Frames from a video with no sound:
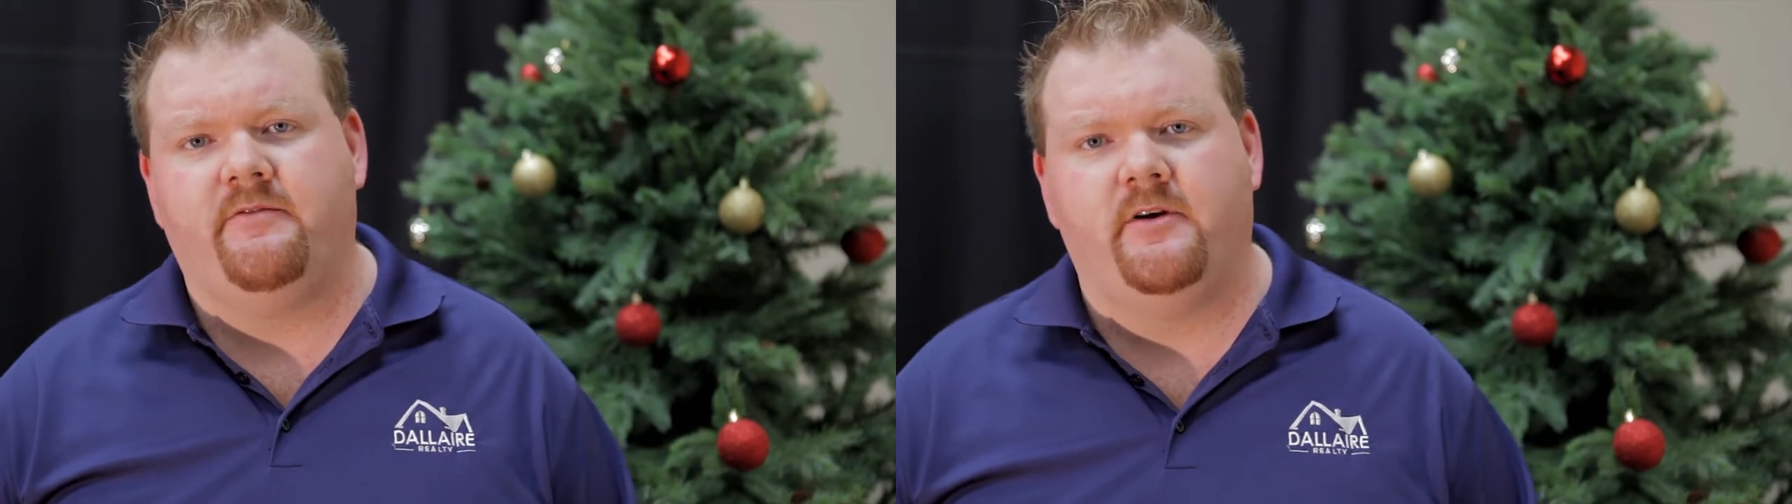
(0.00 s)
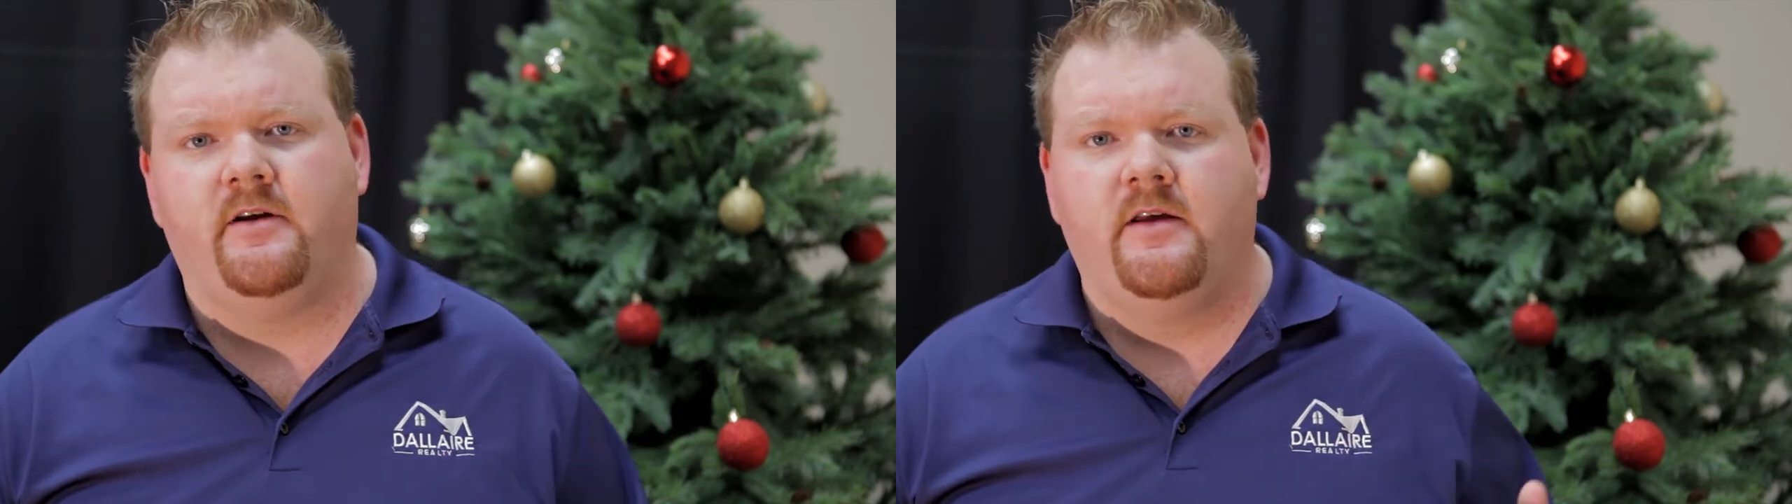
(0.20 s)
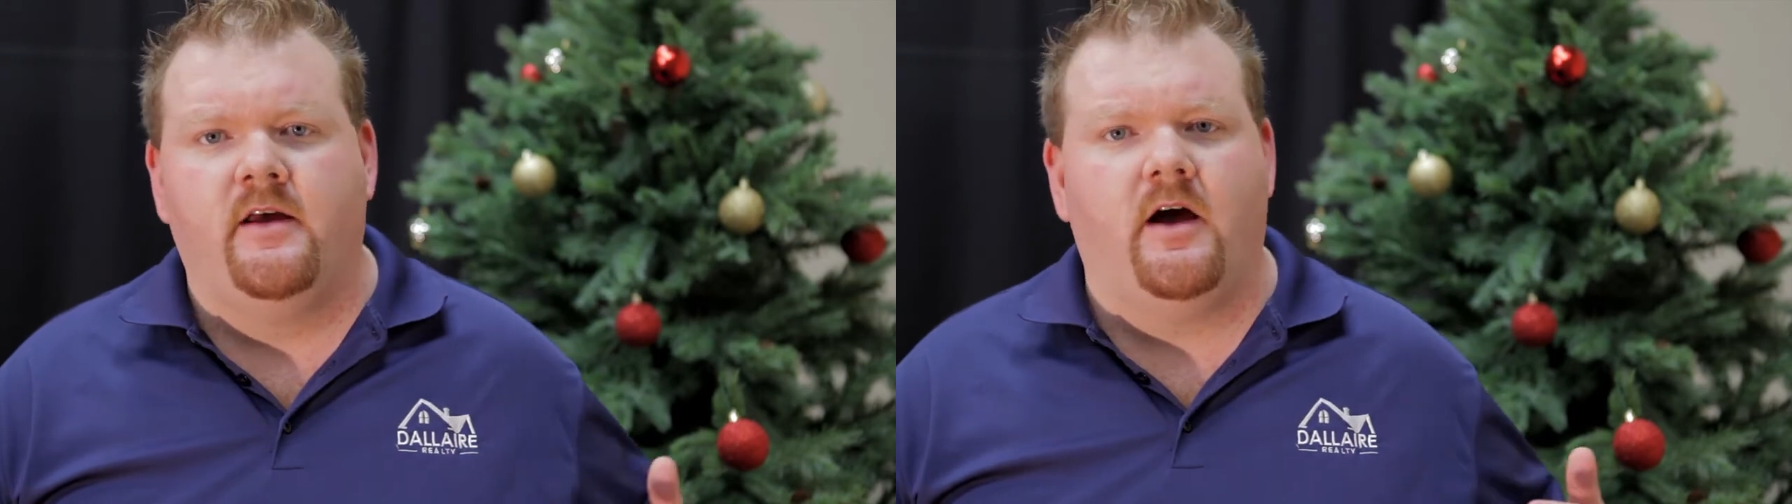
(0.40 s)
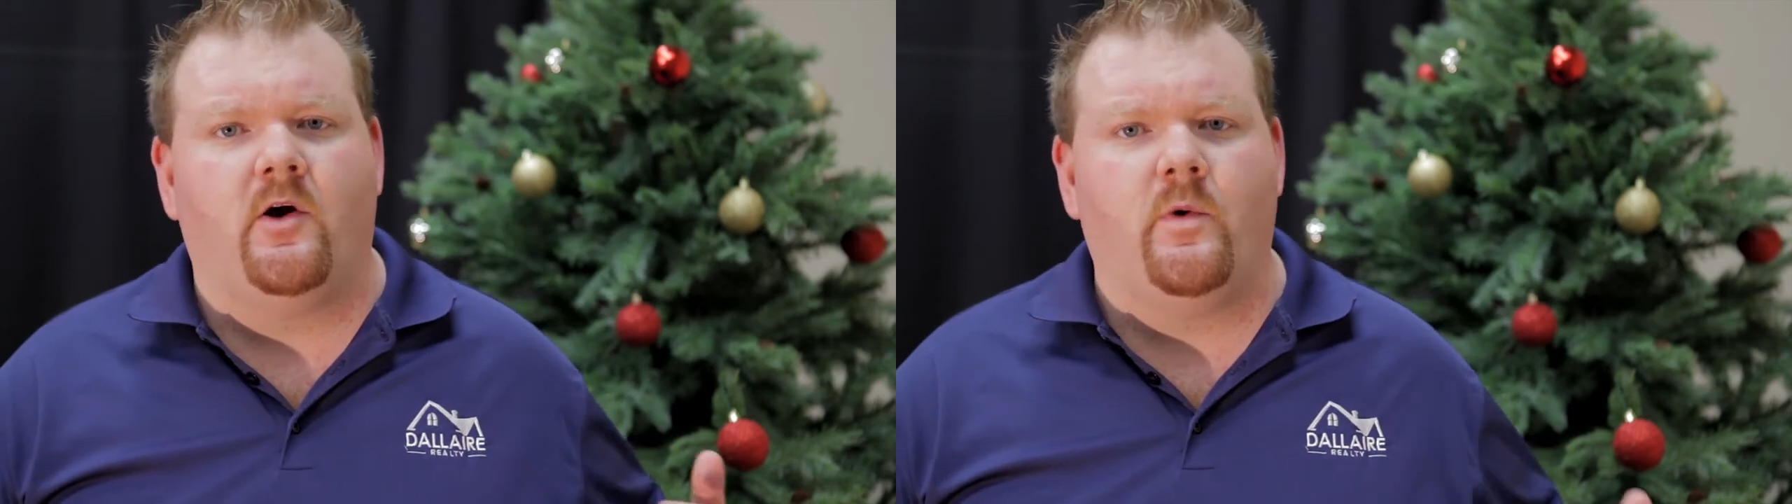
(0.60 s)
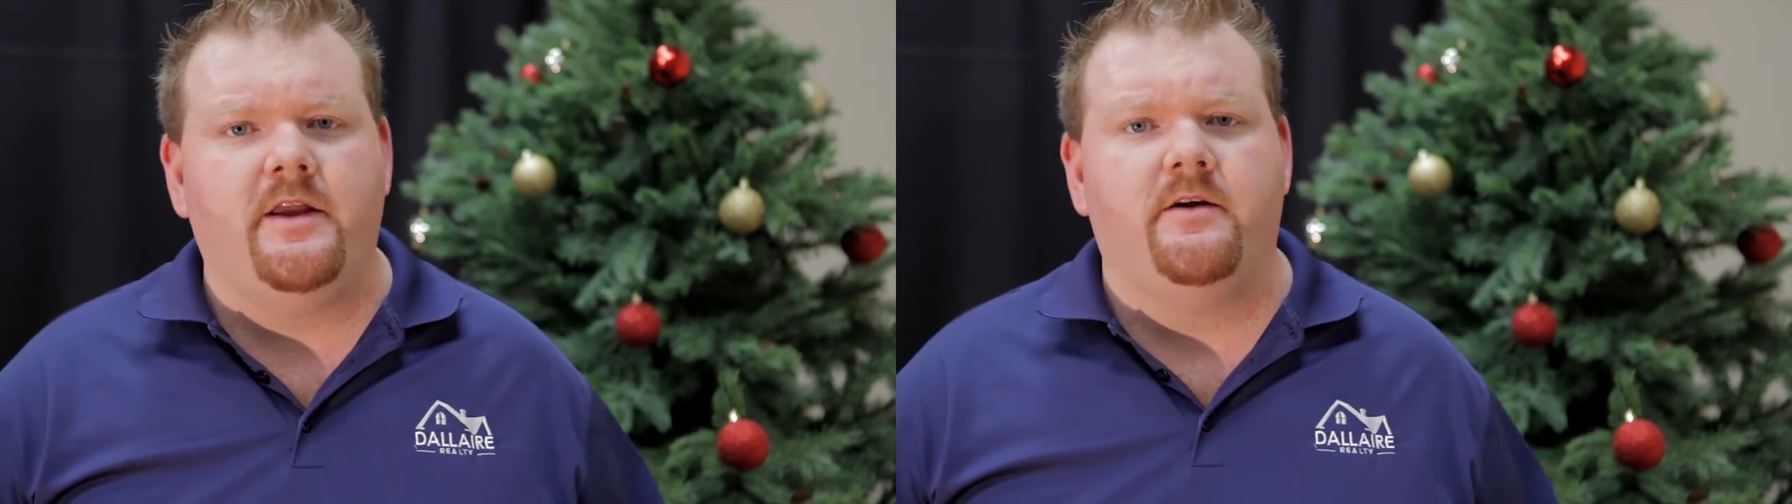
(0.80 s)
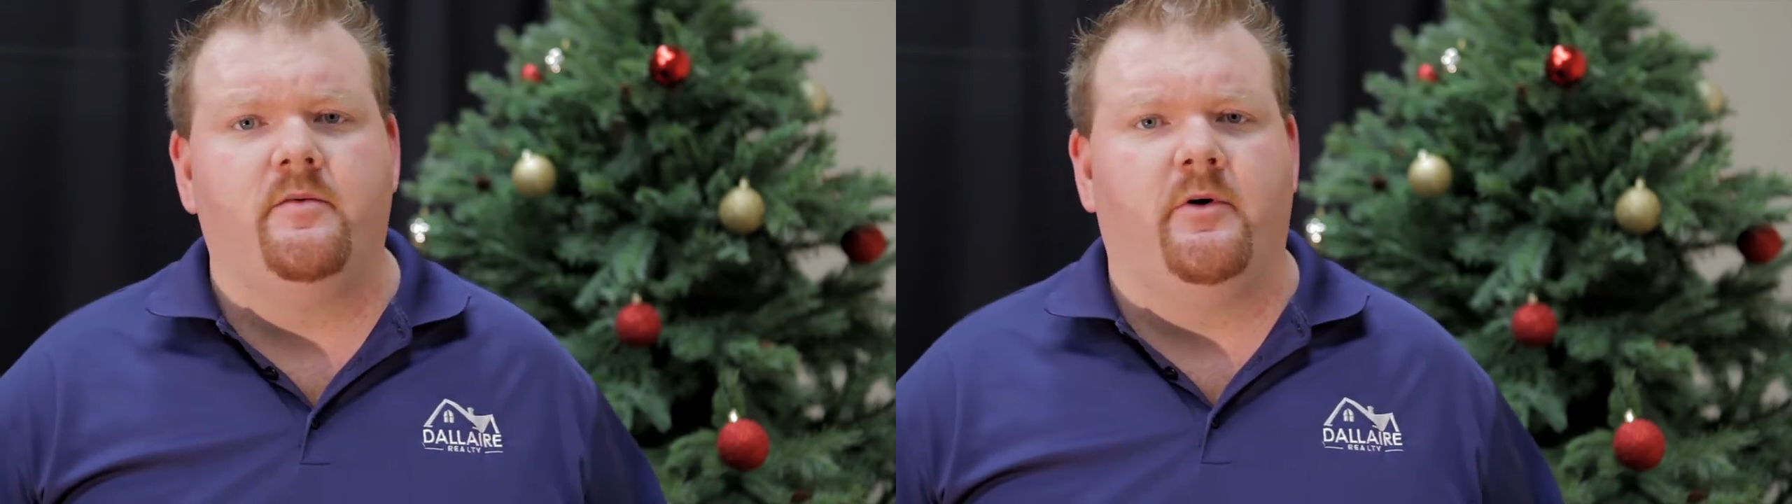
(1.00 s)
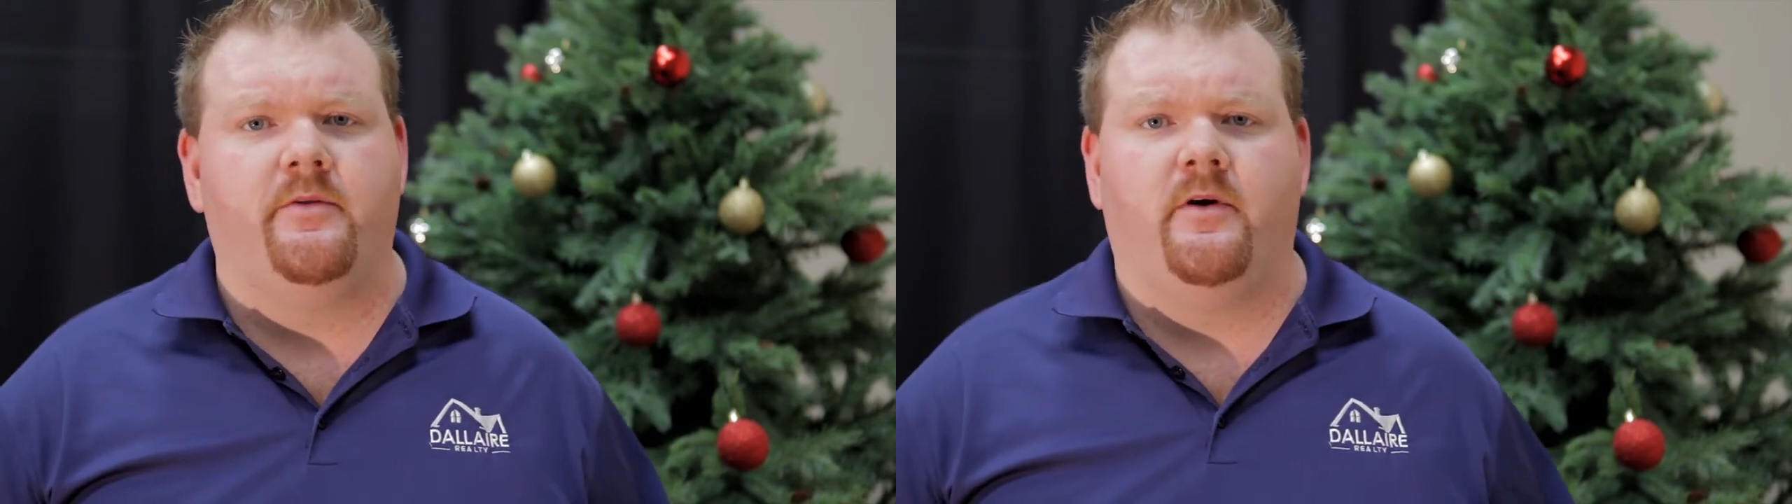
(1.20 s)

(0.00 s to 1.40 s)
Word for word: a, a great year in both